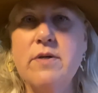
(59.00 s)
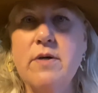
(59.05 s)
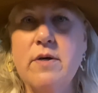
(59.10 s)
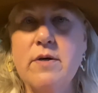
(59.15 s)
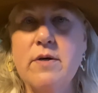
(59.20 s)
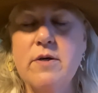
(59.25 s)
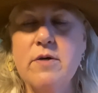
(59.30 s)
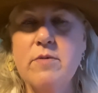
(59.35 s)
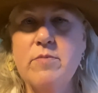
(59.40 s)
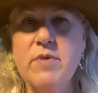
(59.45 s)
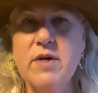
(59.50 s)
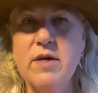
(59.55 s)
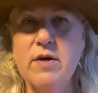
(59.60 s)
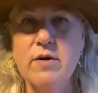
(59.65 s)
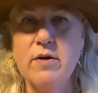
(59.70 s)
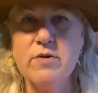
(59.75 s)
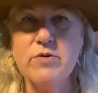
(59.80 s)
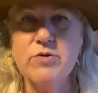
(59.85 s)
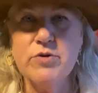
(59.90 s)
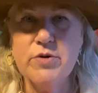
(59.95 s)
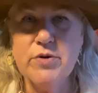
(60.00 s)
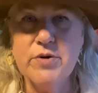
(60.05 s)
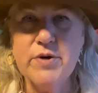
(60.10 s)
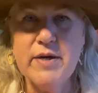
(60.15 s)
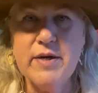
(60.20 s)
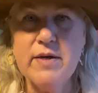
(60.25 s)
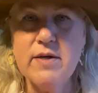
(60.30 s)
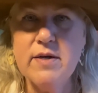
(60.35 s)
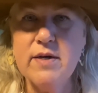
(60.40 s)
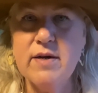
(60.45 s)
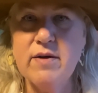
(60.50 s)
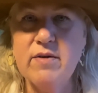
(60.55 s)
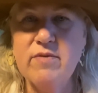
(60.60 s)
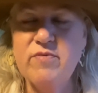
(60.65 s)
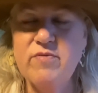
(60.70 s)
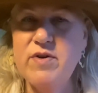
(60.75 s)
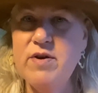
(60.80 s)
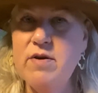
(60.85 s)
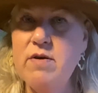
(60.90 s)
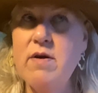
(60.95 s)
um, an Arcturian, and
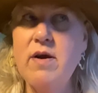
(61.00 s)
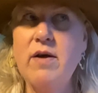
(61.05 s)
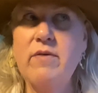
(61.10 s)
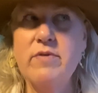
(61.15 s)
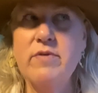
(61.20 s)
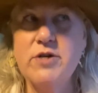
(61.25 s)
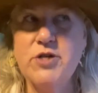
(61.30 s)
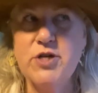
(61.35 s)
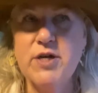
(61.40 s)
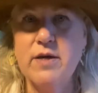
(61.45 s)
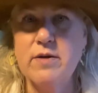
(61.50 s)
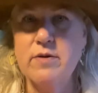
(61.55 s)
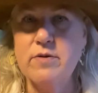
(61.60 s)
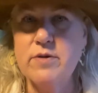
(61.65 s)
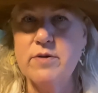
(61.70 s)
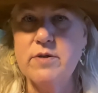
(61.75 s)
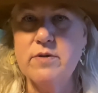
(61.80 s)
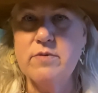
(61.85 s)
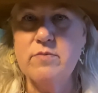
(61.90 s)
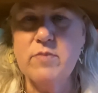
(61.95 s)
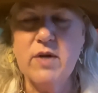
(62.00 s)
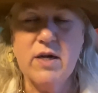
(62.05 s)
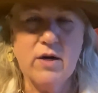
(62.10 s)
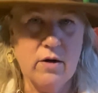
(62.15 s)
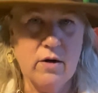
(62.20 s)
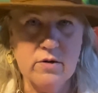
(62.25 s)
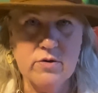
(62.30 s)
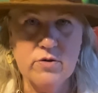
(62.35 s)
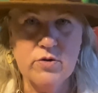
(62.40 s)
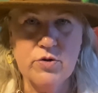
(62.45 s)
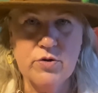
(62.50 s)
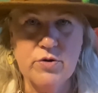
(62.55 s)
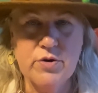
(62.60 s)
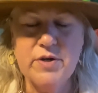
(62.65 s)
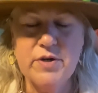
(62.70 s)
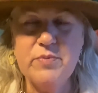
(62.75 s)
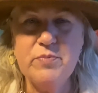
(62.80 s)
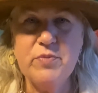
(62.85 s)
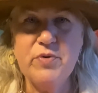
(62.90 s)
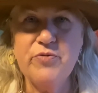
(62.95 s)
I've never channeled an
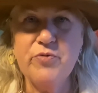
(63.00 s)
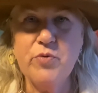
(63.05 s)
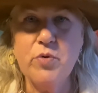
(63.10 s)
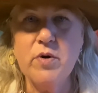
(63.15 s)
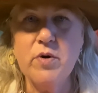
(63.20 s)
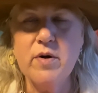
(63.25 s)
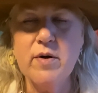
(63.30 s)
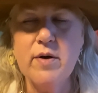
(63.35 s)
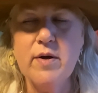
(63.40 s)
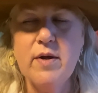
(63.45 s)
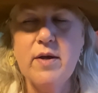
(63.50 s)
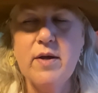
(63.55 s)
Arcturian before.